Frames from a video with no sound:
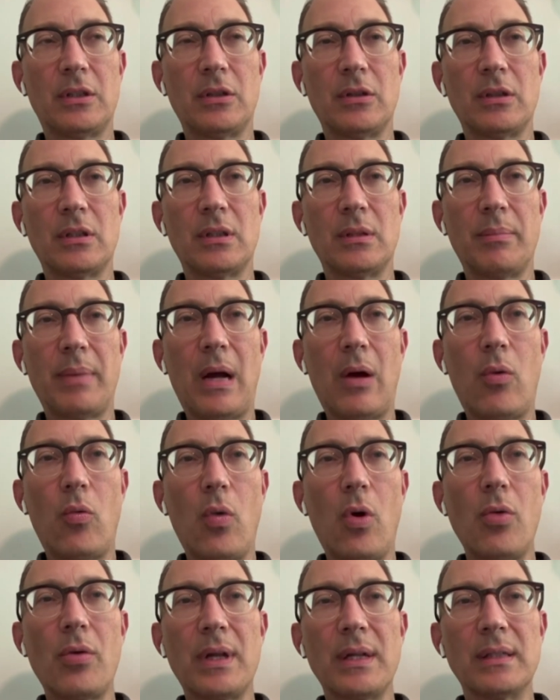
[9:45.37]
concerns
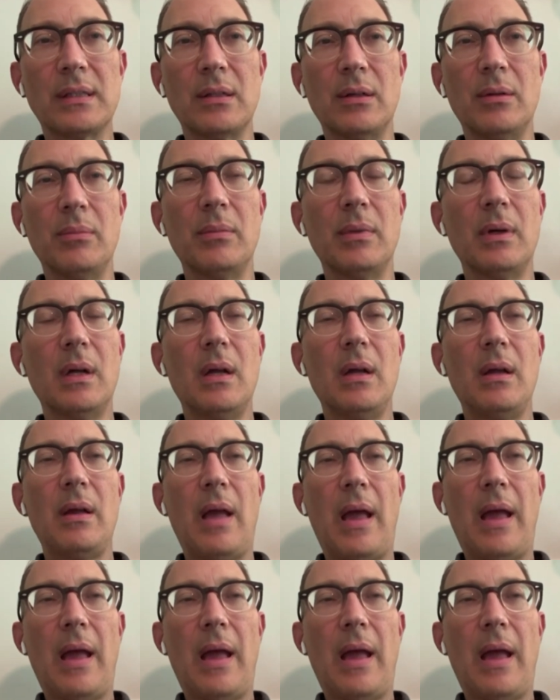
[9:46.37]
about wokeism